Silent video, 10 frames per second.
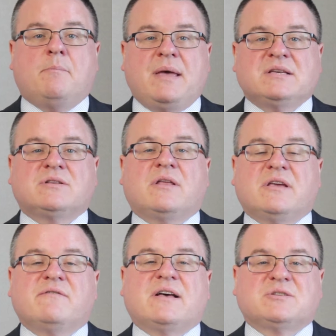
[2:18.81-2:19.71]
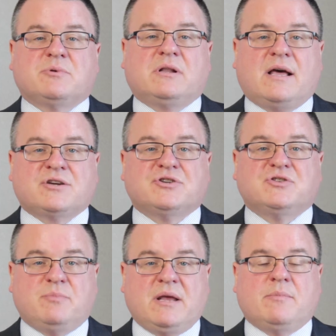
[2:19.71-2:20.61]
based on the investment
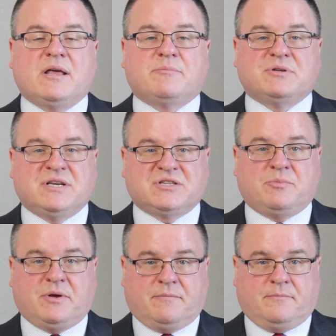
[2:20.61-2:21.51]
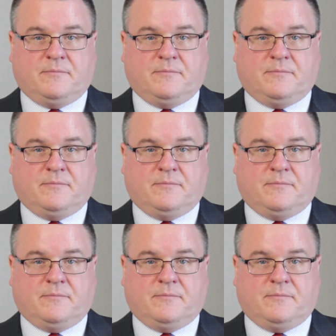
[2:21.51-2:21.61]
elections made by the participant.